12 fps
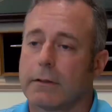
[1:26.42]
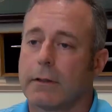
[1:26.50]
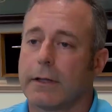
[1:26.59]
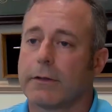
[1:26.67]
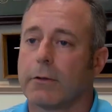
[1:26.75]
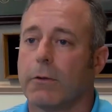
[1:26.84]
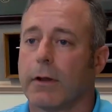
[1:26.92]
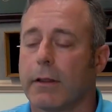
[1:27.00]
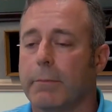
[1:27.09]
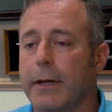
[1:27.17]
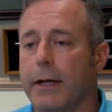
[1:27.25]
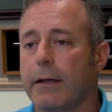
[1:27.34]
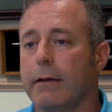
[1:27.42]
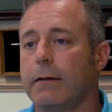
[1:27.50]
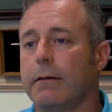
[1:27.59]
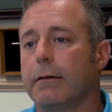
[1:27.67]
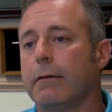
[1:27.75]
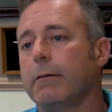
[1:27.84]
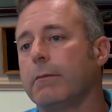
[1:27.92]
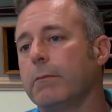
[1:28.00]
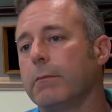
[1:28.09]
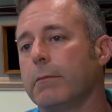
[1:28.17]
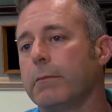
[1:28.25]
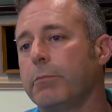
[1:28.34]
I think one of the main
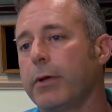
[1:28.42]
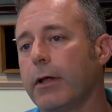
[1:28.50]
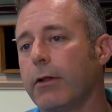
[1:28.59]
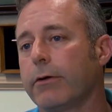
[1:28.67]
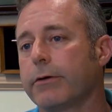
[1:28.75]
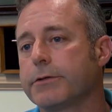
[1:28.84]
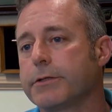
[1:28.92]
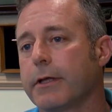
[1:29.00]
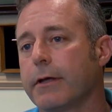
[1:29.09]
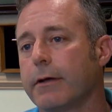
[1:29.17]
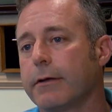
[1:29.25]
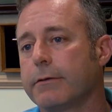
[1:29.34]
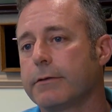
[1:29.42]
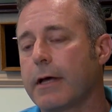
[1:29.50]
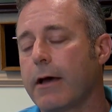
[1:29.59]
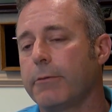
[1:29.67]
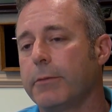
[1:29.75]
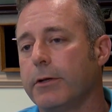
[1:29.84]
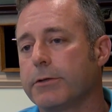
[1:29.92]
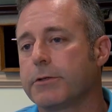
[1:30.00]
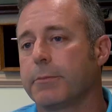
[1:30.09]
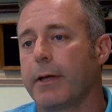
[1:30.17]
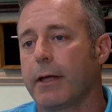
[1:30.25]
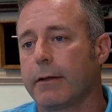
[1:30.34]
pillars that a town
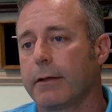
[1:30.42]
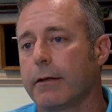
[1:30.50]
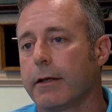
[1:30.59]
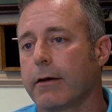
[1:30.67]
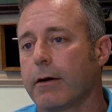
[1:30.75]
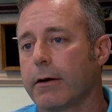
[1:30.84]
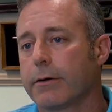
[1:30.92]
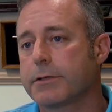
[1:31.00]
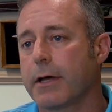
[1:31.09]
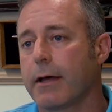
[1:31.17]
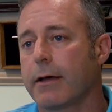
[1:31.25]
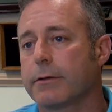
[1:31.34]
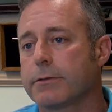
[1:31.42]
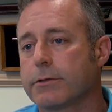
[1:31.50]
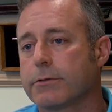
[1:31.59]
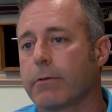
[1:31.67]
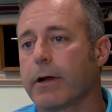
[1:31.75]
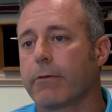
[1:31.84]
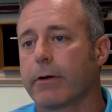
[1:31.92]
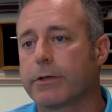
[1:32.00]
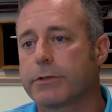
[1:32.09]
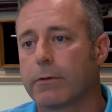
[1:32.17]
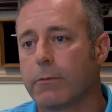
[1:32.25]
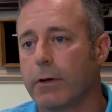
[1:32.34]
municipality like ours has is
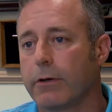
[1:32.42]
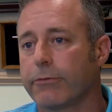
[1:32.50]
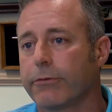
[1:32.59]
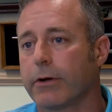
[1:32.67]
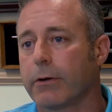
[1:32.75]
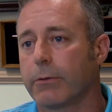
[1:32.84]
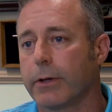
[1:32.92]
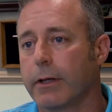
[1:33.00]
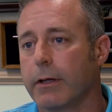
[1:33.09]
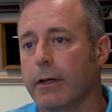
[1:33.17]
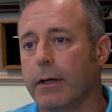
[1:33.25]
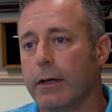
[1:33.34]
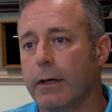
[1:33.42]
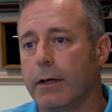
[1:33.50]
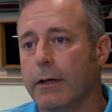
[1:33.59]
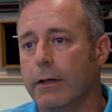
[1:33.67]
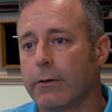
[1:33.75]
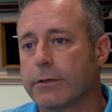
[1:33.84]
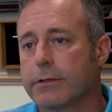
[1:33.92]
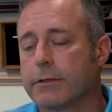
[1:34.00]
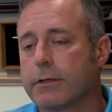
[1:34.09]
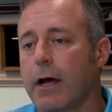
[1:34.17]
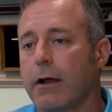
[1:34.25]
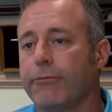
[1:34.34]
recreation and welfare. It's
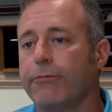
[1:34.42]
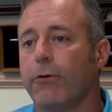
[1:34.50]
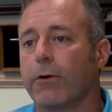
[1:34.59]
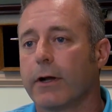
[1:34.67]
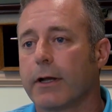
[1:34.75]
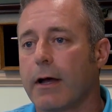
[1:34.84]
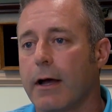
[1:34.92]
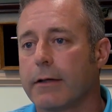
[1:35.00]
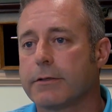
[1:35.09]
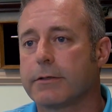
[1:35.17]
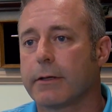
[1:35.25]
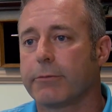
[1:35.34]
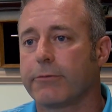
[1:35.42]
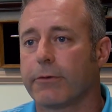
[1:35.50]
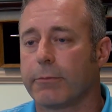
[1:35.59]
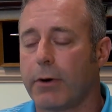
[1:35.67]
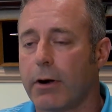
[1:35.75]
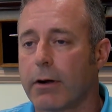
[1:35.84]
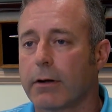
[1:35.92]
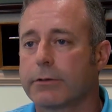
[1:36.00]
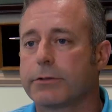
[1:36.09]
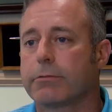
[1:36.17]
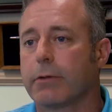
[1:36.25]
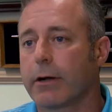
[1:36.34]
not a foreign concept for
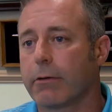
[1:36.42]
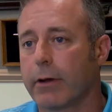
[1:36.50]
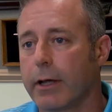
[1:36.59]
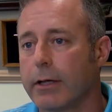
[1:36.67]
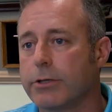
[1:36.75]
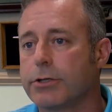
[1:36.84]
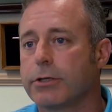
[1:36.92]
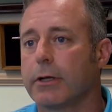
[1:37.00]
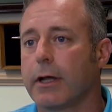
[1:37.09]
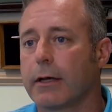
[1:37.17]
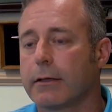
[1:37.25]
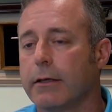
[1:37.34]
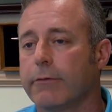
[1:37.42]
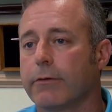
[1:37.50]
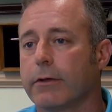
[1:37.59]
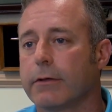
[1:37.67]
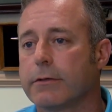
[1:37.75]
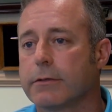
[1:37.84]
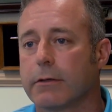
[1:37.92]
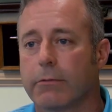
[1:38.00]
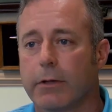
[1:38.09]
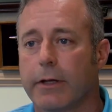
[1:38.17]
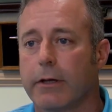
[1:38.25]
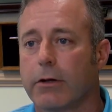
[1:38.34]
parks, recreation activities, and
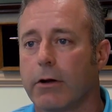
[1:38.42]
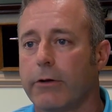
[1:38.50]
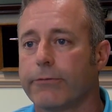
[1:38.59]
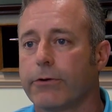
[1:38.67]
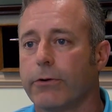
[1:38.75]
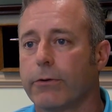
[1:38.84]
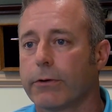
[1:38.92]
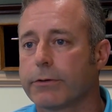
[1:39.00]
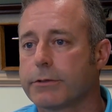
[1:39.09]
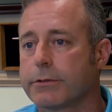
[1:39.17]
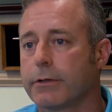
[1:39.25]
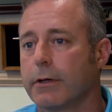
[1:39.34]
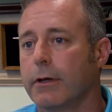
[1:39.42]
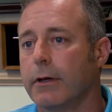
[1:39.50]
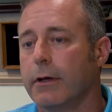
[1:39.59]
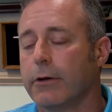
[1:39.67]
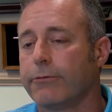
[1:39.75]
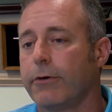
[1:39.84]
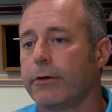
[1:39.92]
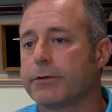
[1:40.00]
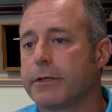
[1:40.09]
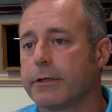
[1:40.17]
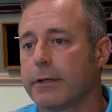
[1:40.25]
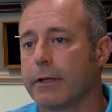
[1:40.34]
really a golf course falls
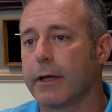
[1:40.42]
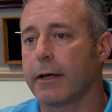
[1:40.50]
into that.